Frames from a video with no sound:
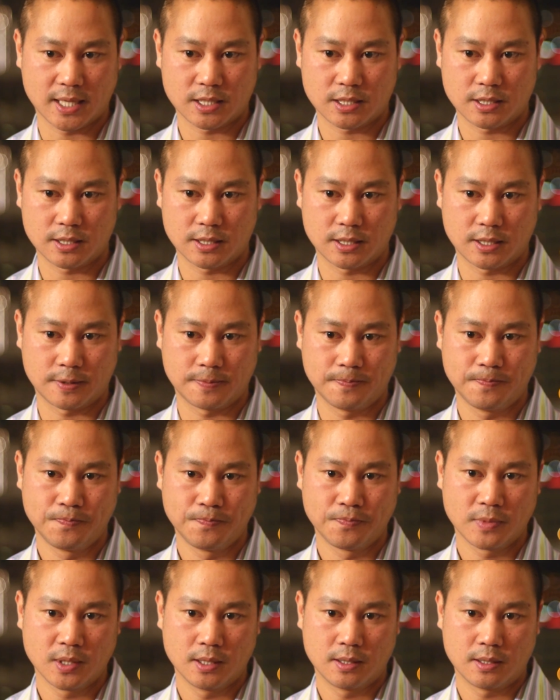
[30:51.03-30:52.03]
we actually,
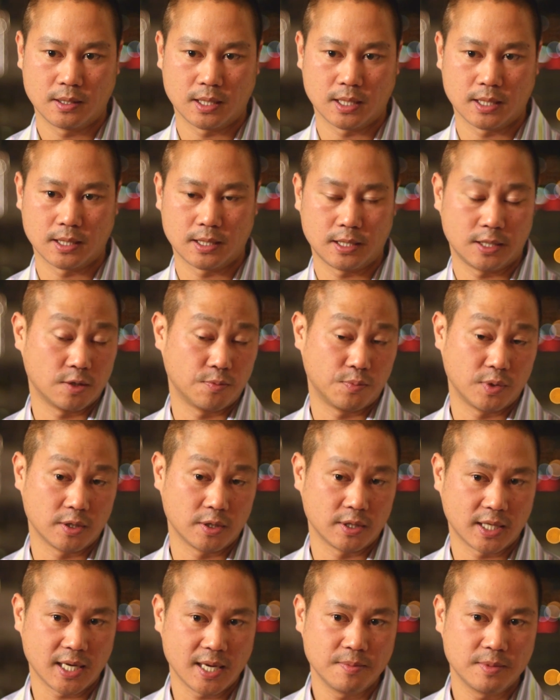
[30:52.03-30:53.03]
in the
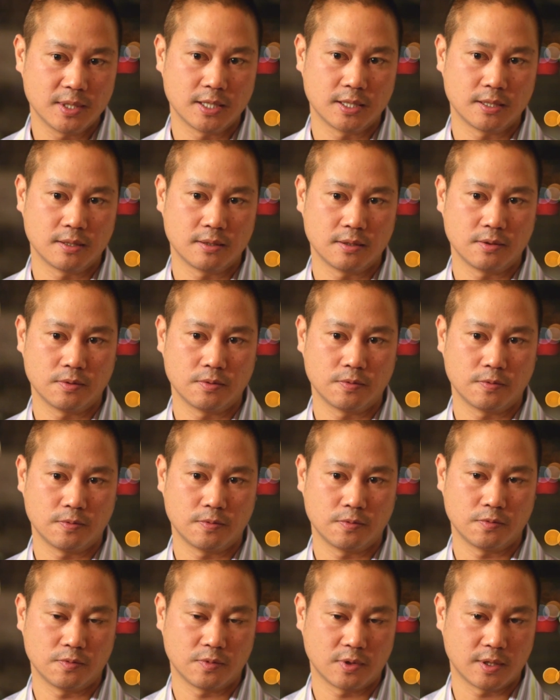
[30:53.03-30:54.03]
building I'm in,
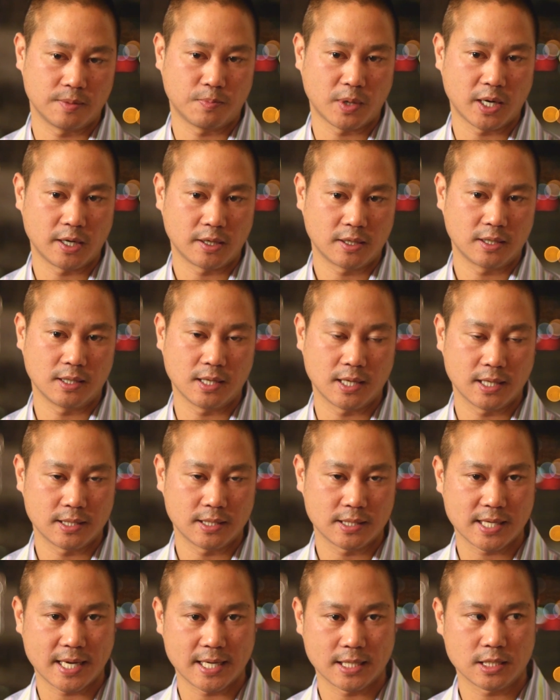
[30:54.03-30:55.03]
the parking
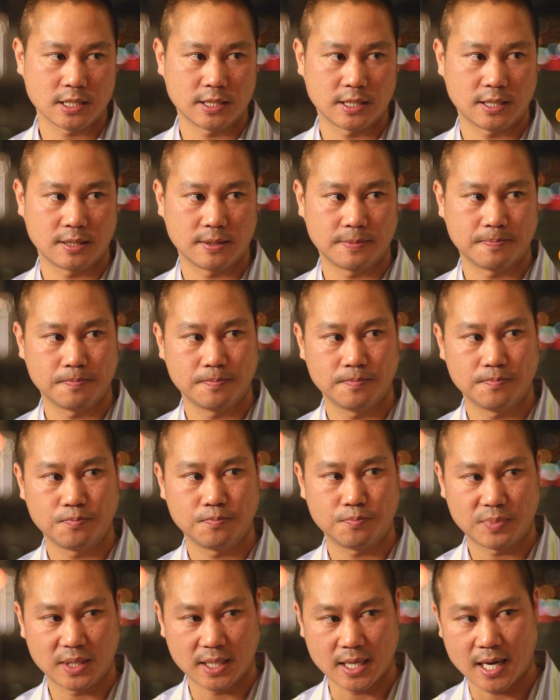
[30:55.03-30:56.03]
lot is actually
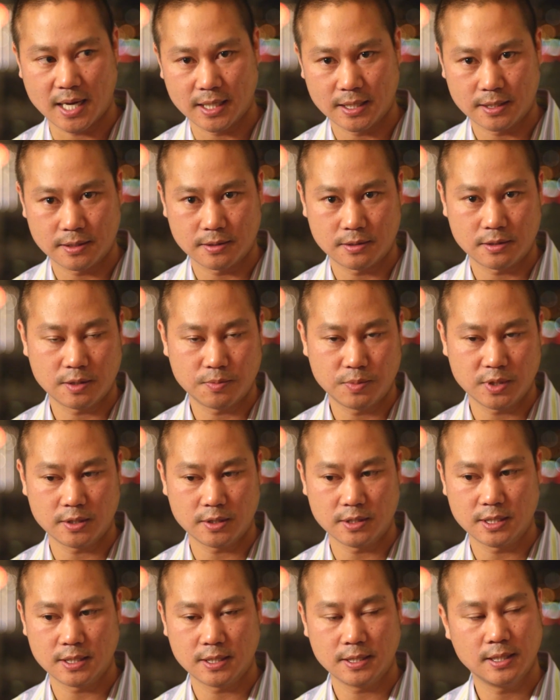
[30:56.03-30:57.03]
behind the
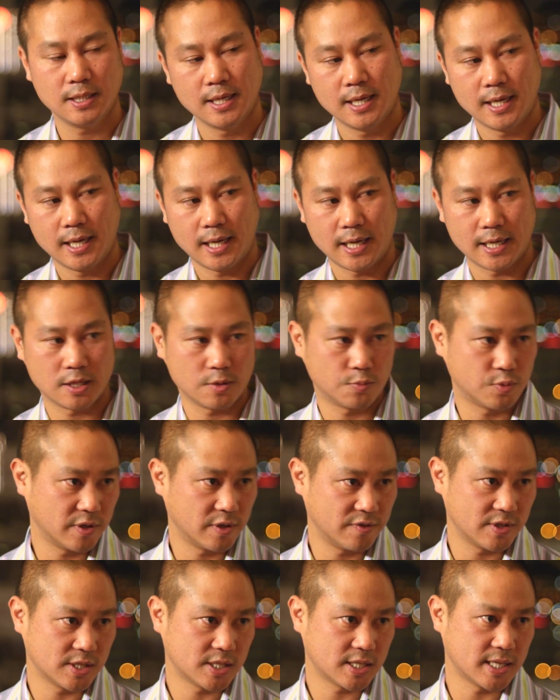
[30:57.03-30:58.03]
building, and the
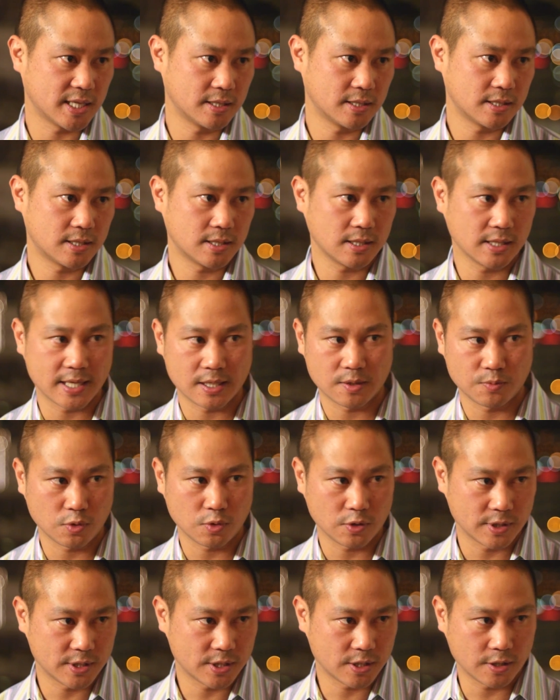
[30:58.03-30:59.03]
previous tenants let
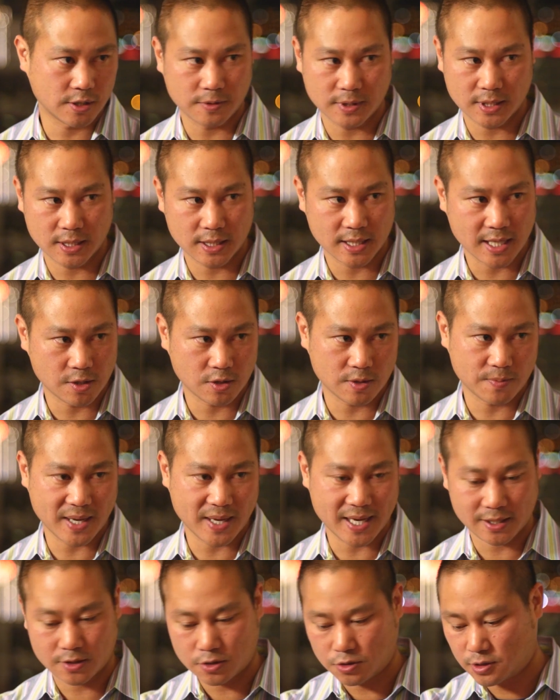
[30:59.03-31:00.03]
employees go in and out the
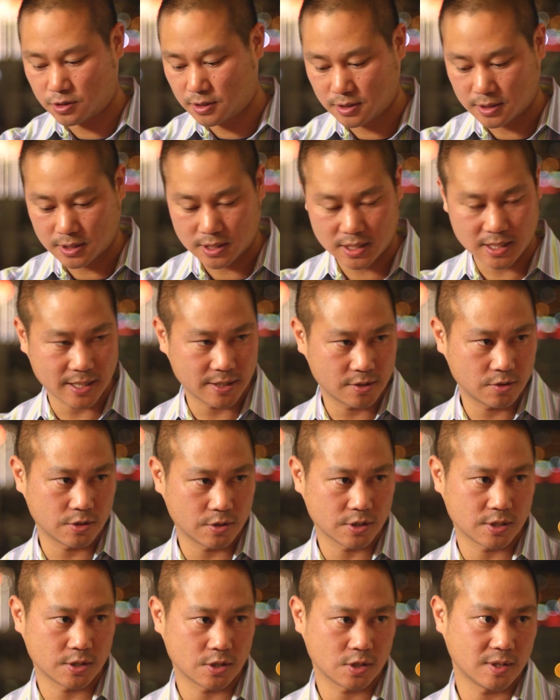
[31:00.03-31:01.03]
back door and the side
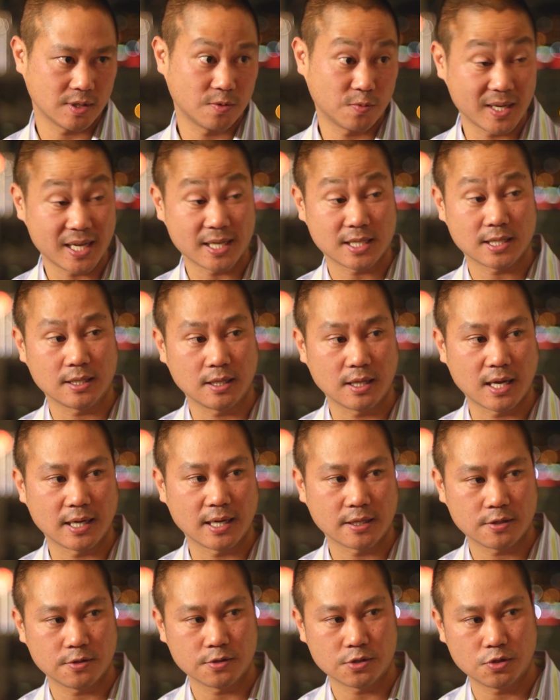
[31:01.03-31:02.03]
doors and so on. We actually
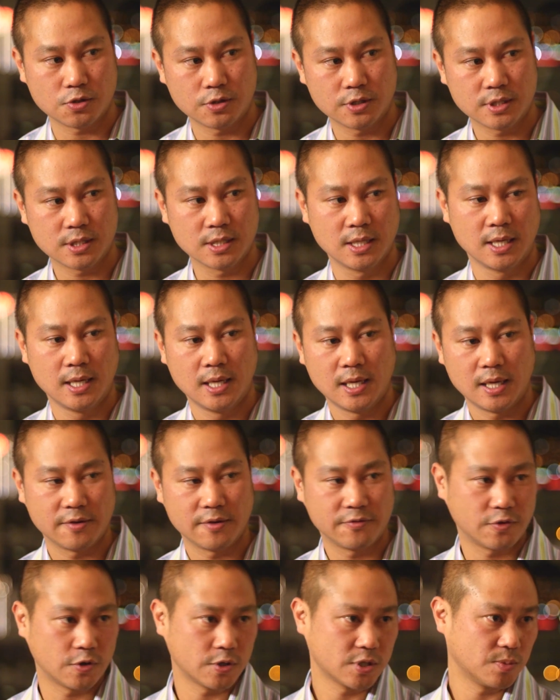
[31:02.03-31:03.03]
lock those doors
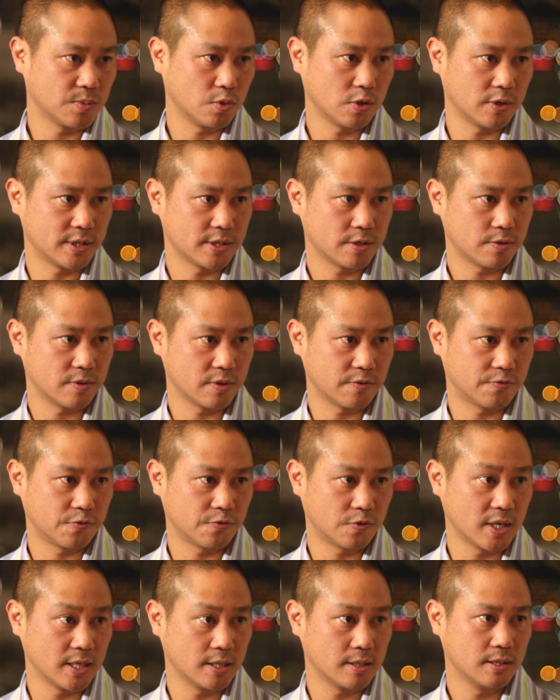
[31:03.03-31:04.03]
and force employees to the
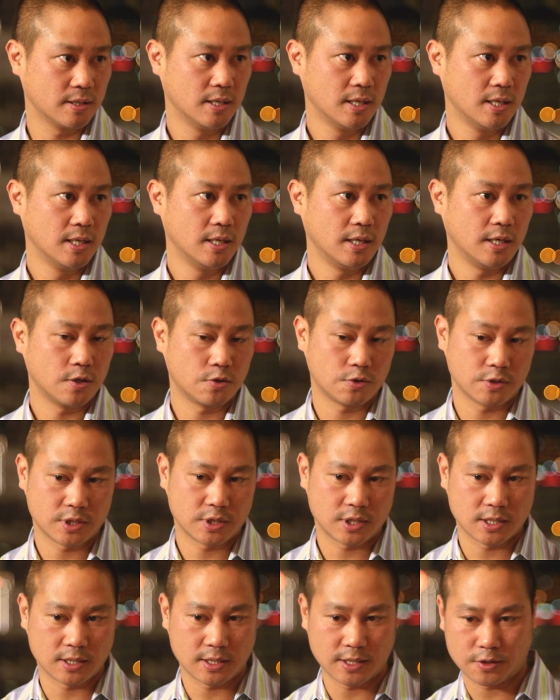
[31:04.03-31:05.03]
front in
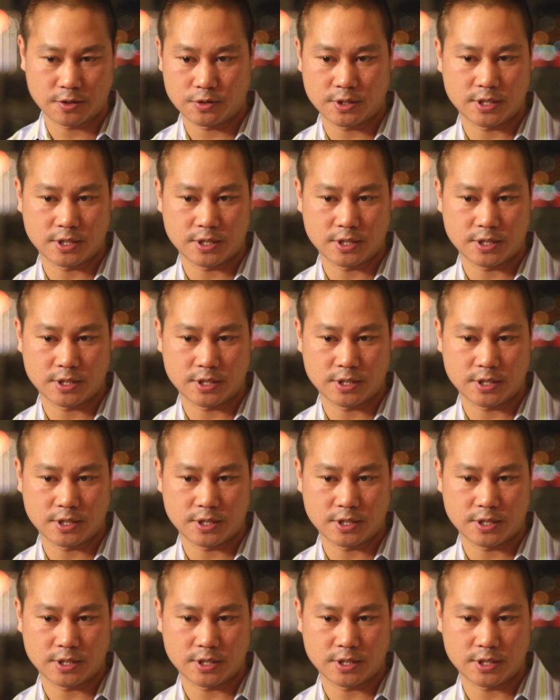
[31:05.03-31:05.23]
order to